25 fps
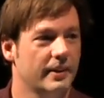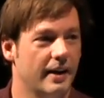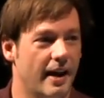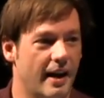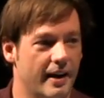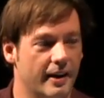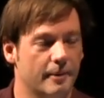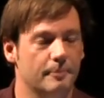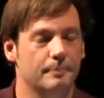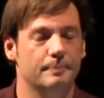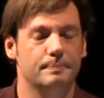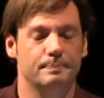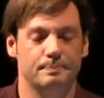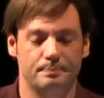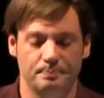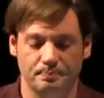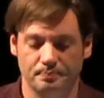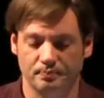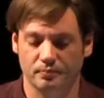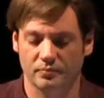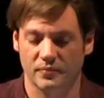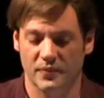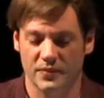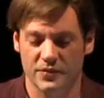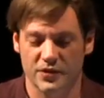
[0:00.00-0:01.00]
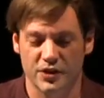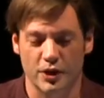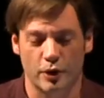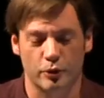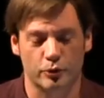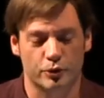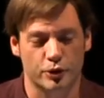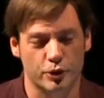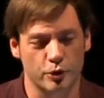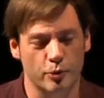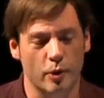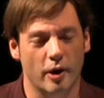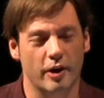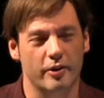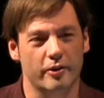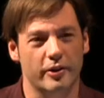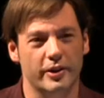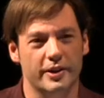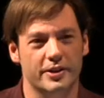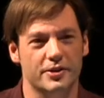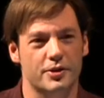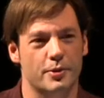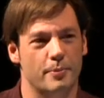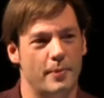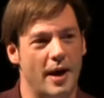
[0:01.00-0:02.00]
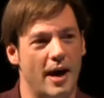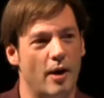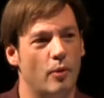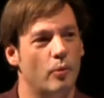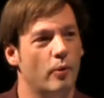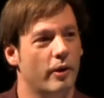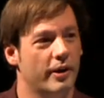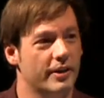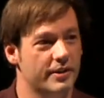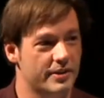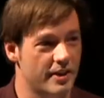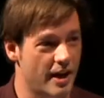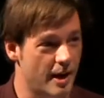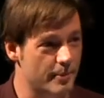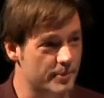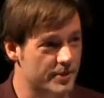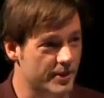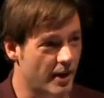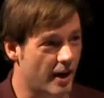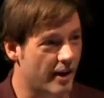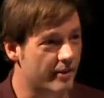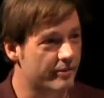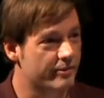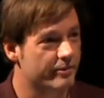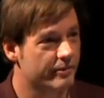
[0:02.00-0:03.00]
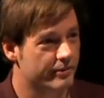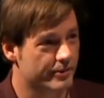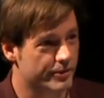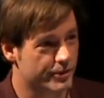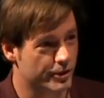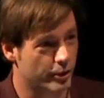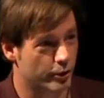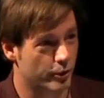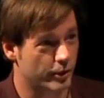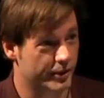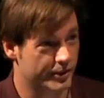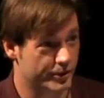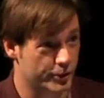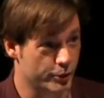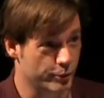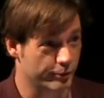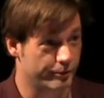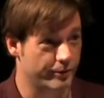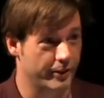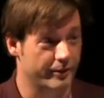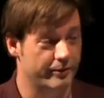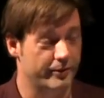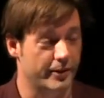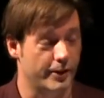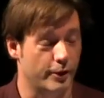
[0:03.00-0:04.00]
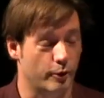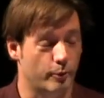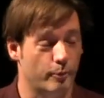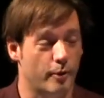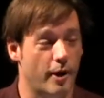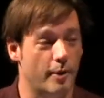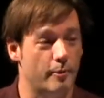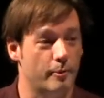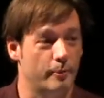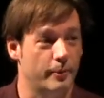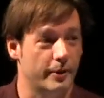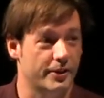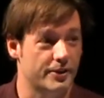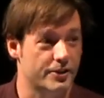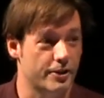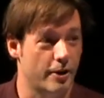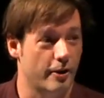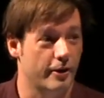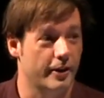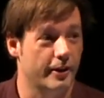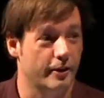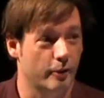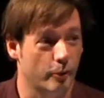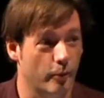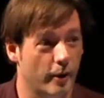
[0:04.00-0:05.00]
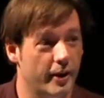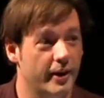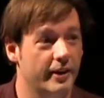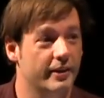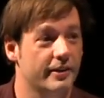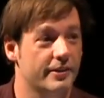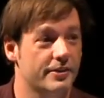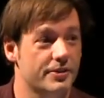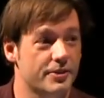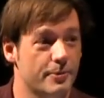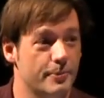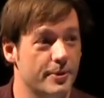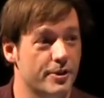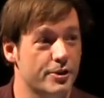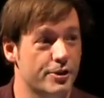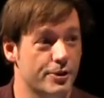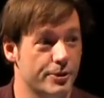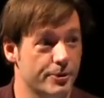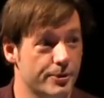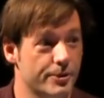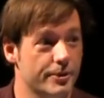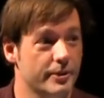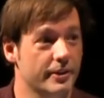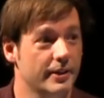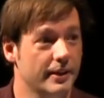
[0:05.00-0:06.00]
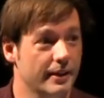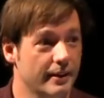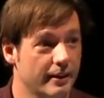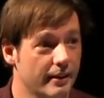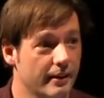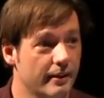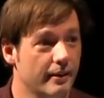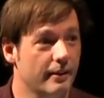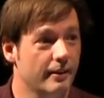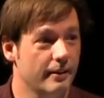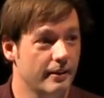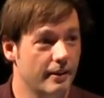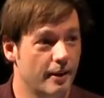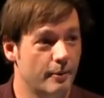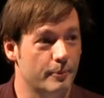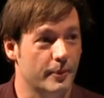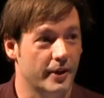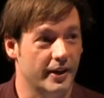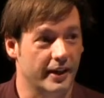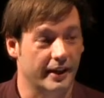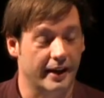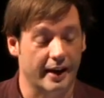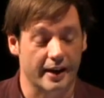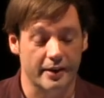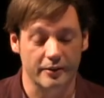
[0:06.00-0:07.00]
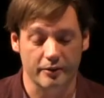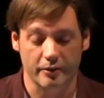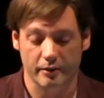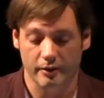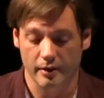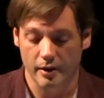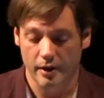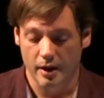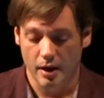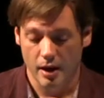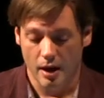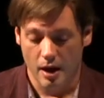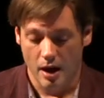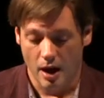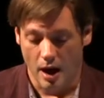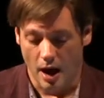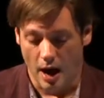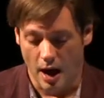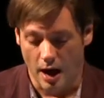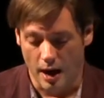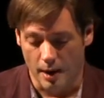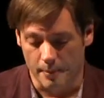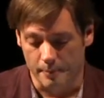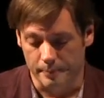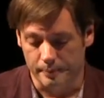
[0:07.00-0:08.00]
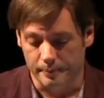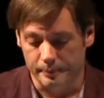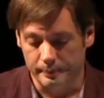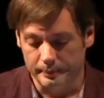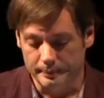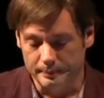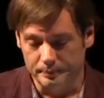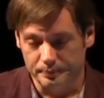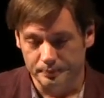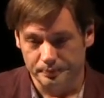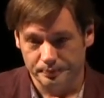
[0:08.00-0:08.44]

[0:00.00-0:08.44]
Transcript: got it so 200 is about where it tops off. So at 250, you're probably starting to run into some issues, I'm going to guess. Um,